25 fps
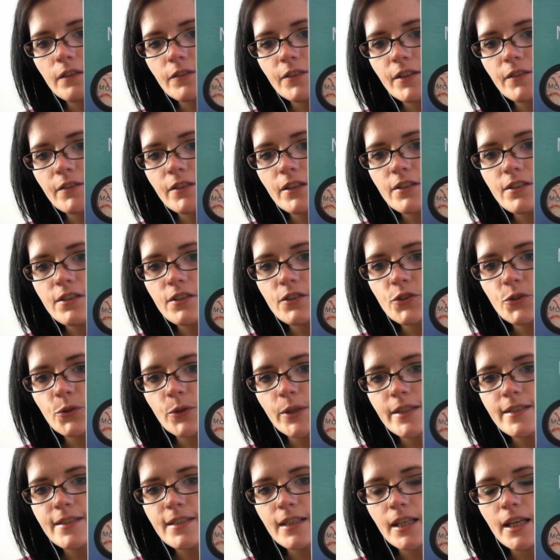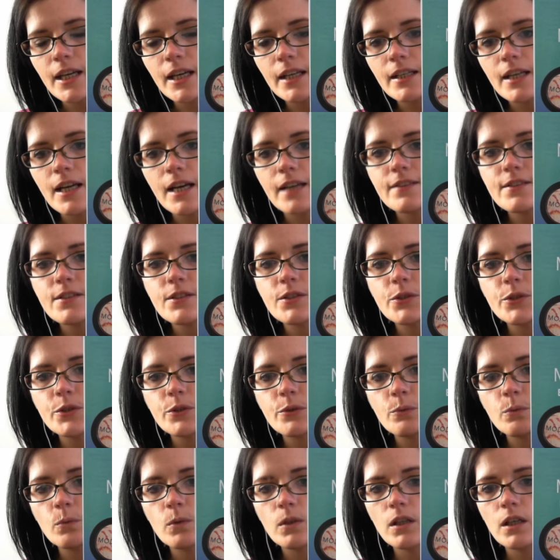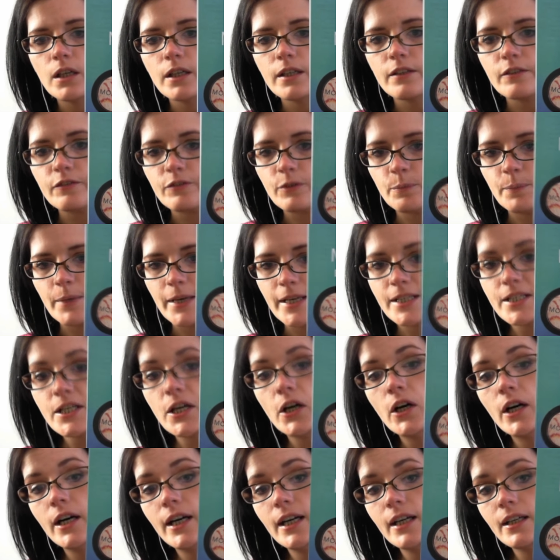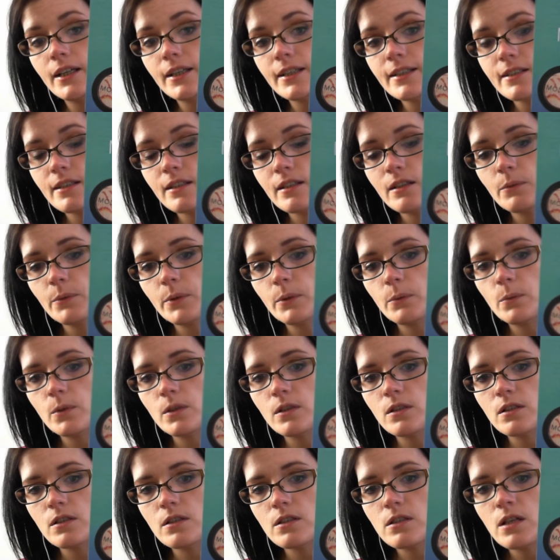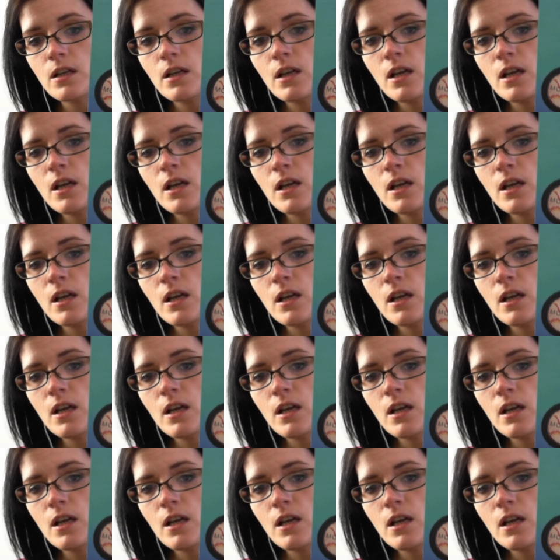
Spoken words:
given us a choice again as to what kind of baked highlighter that we want.